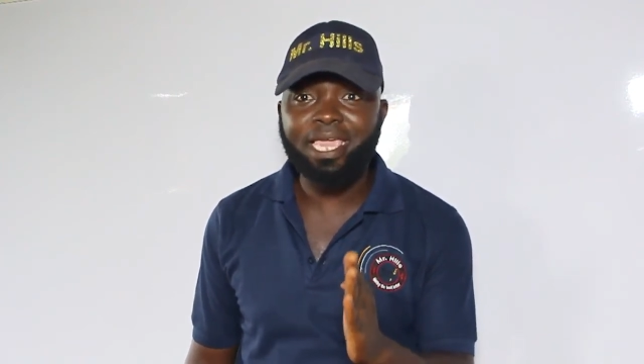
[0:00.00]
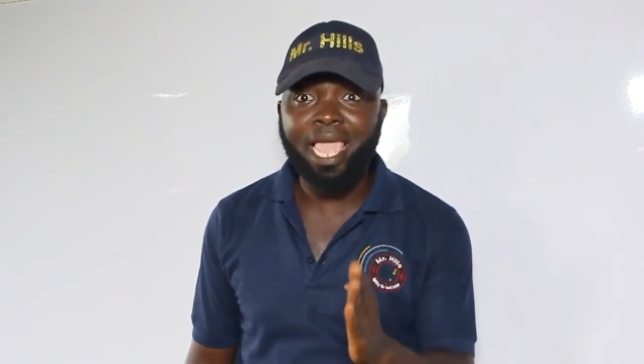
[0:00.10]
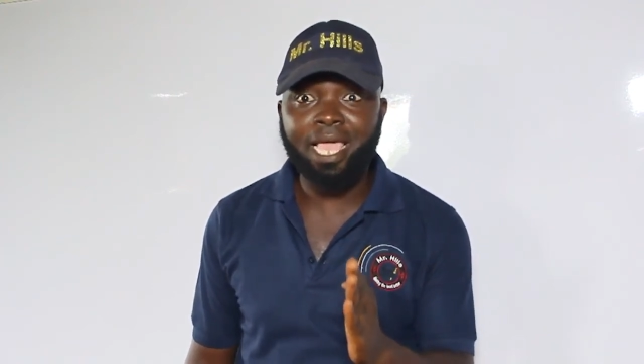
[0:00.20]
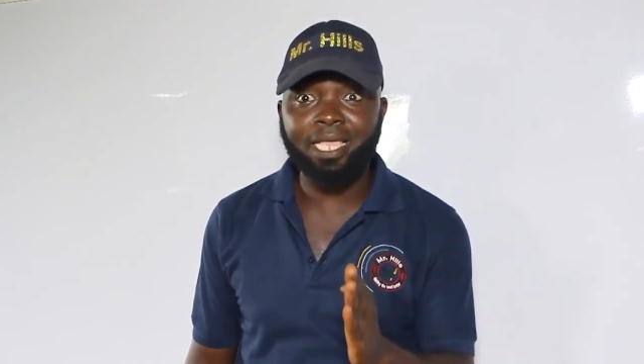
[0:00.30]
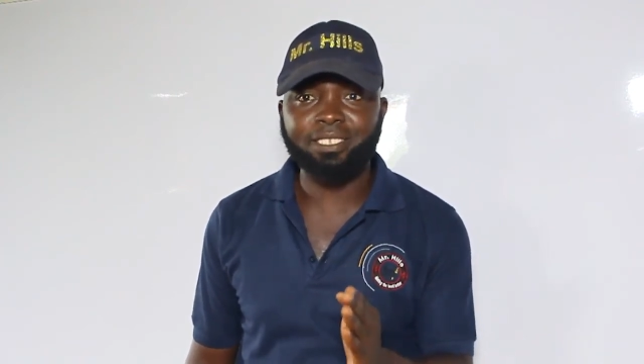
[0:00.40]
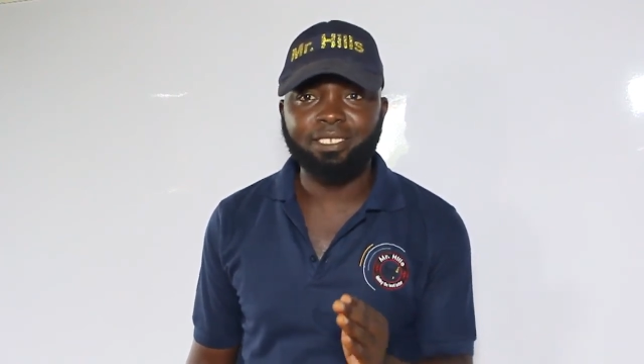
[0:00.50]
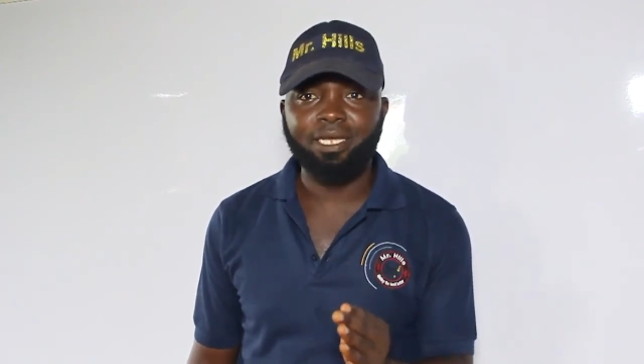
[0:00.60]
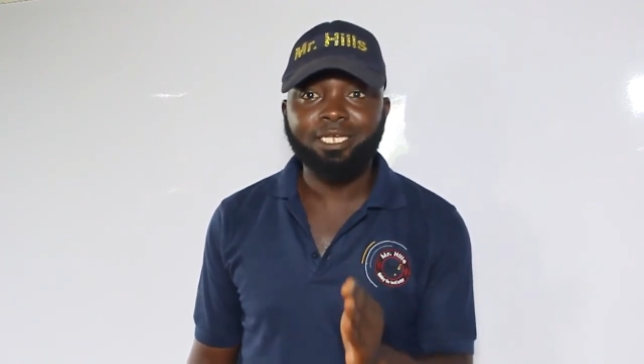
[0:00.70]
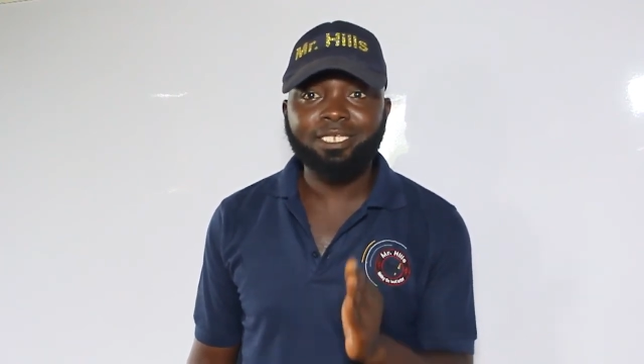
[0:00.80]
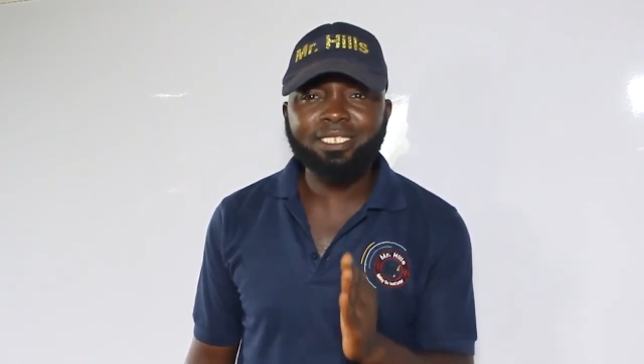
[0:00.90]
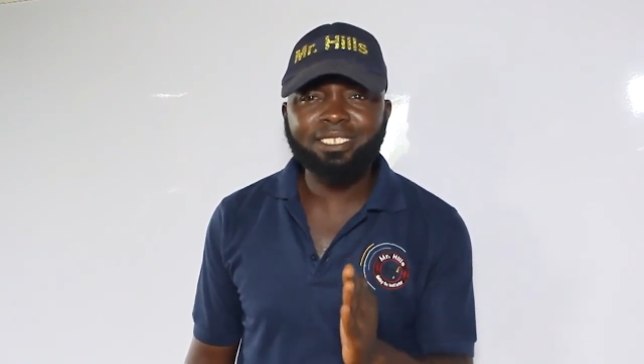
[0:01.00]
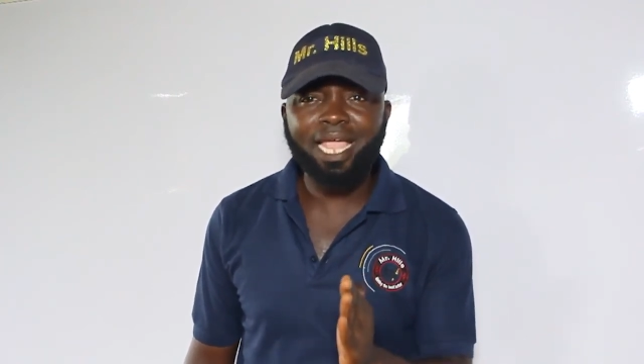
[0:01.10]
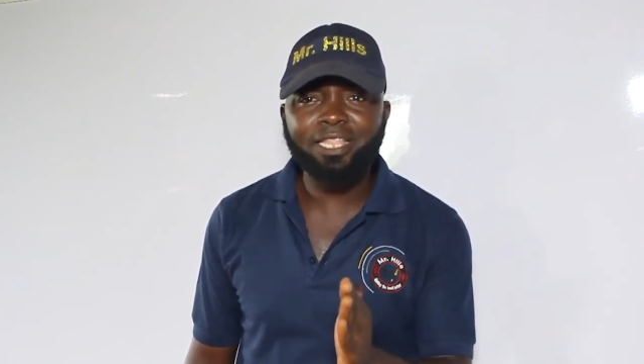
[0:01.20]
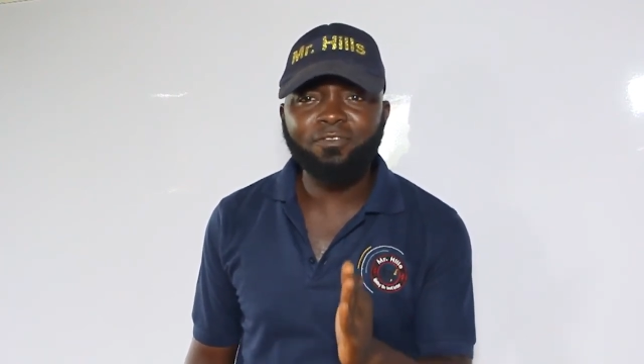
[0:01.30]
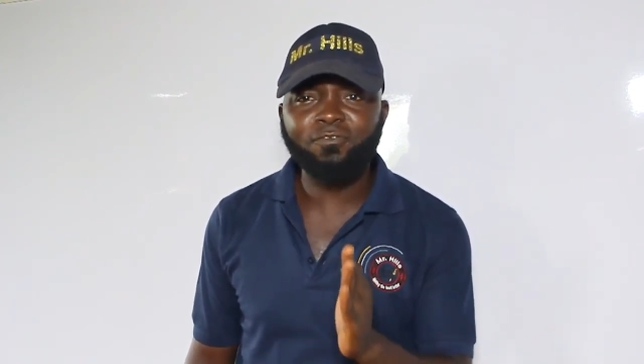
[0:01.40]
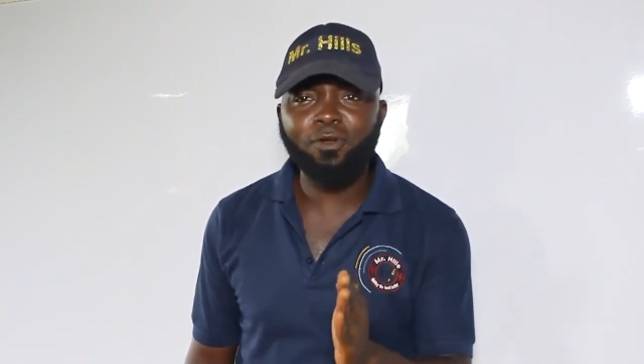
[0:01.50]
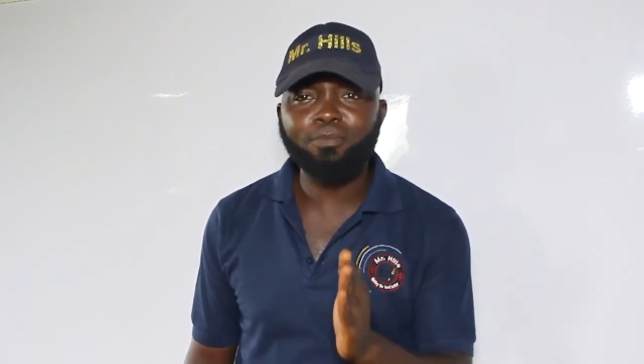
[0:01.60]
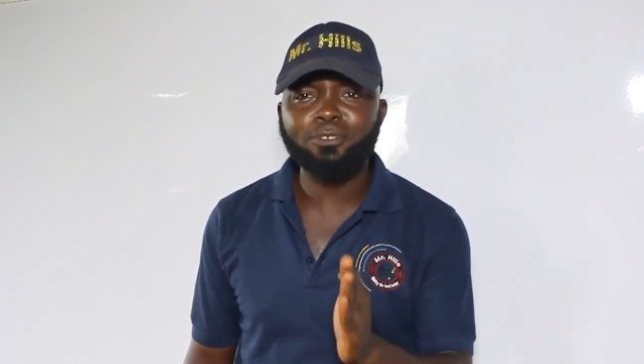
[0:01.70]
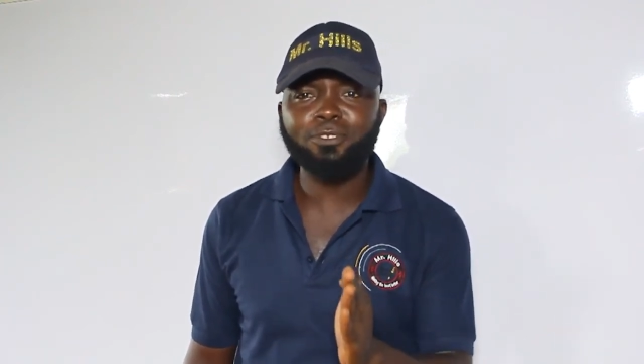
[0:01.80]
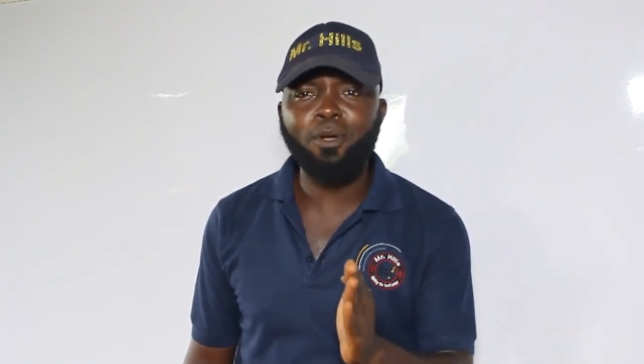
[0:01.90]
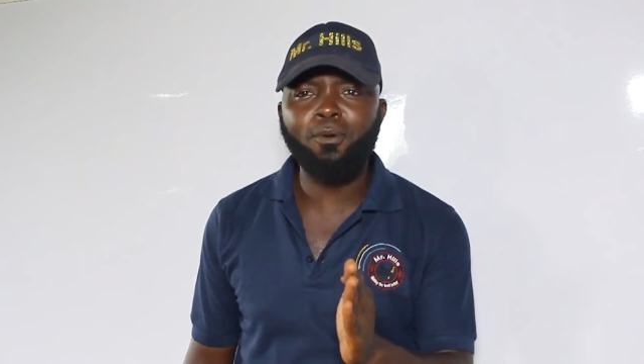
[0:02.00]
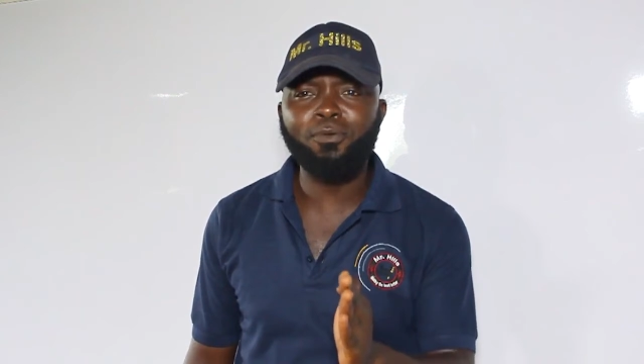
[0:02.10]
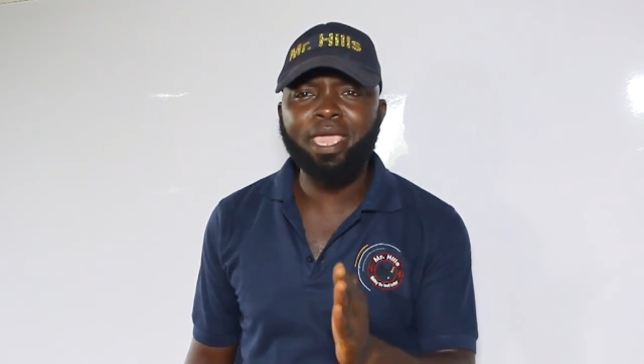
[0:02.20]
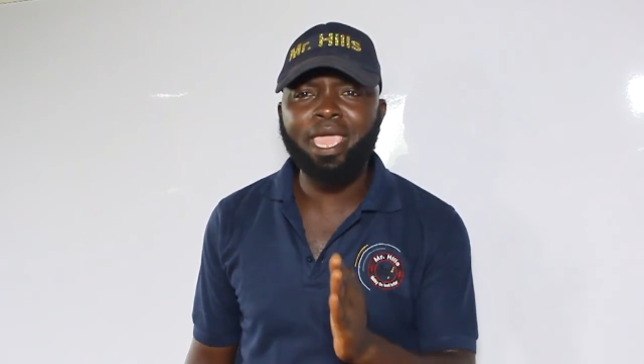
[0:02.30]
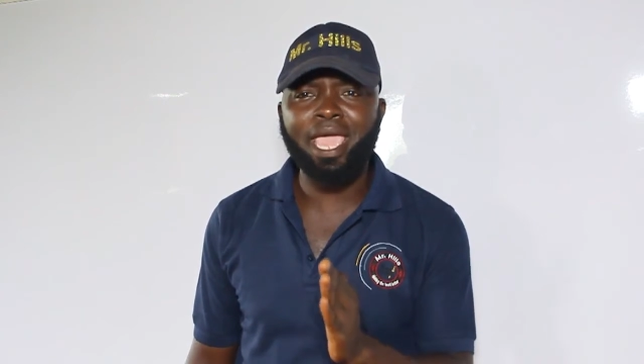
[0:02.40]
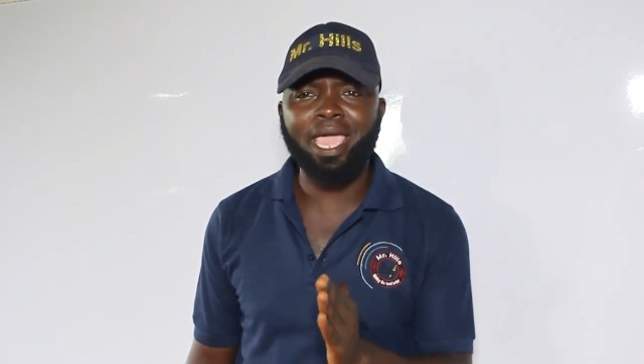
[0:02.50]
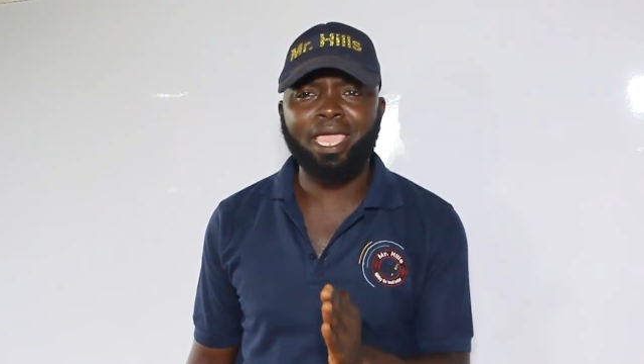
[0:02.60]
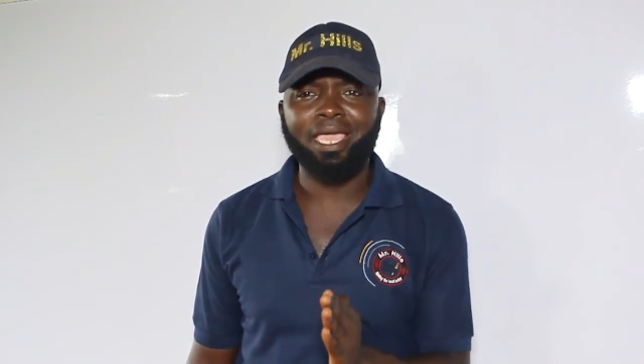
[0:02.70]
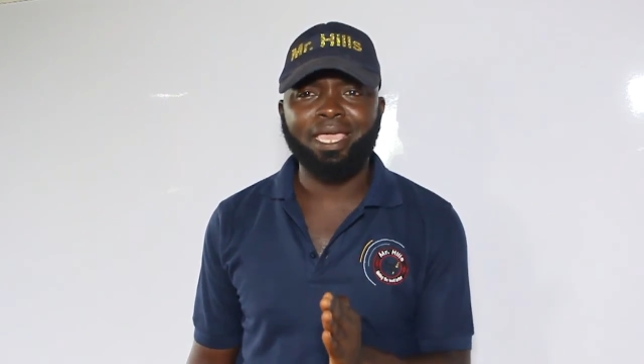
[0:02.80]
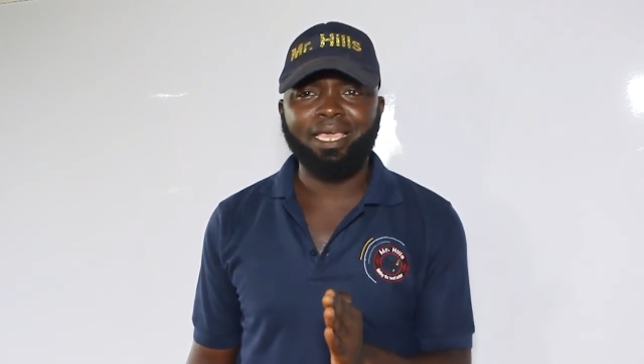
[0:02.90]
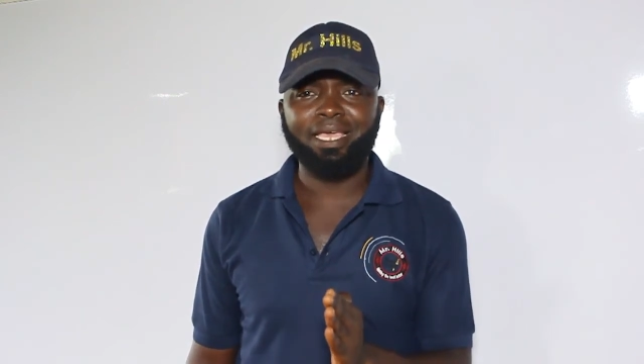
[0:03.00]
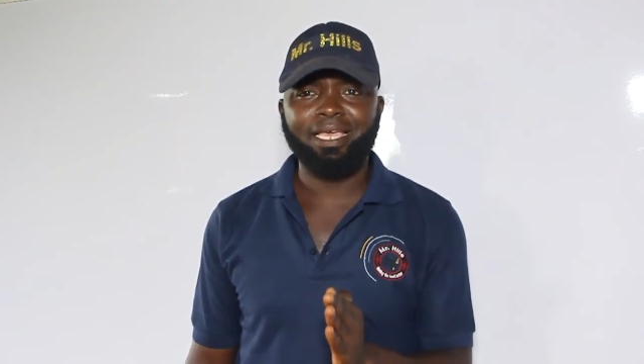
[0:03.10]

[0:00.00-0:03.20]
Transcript: Yes, start from somewhere.